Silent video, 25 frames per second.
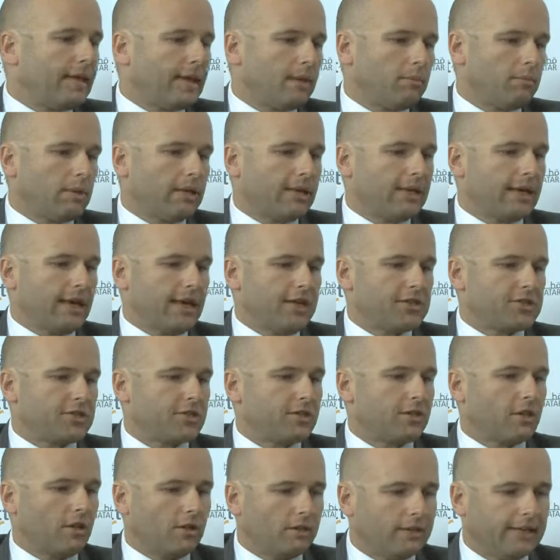an
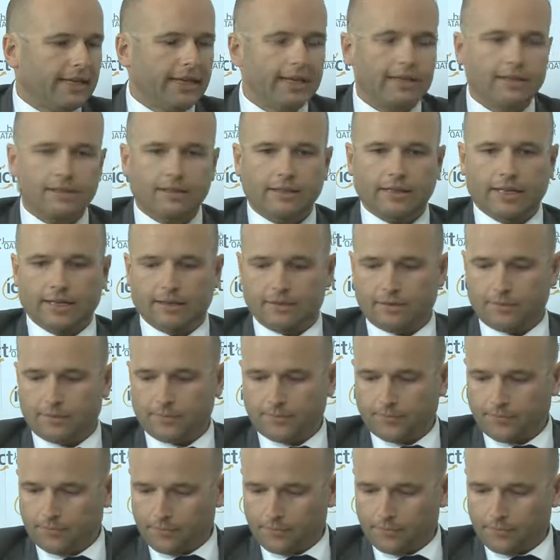application on the internet.